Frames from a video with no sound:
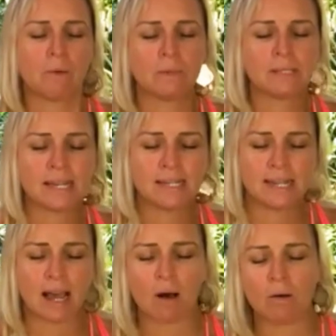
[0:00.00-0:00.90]
We'll send
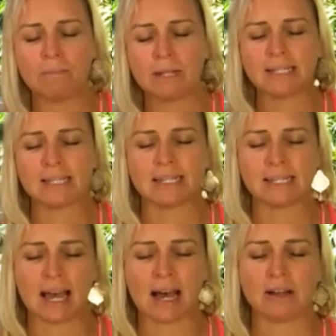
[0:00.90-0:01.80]
our
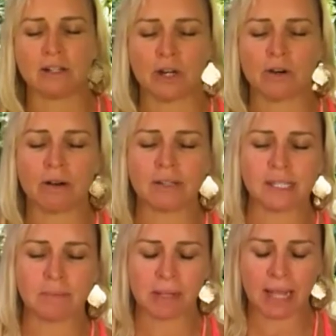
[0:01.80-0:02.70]
blessings out across
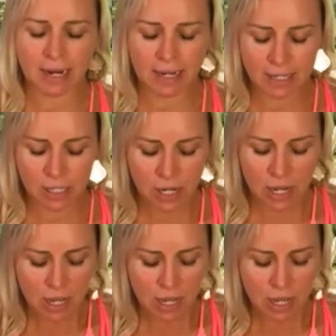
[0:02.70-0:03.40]
the planet.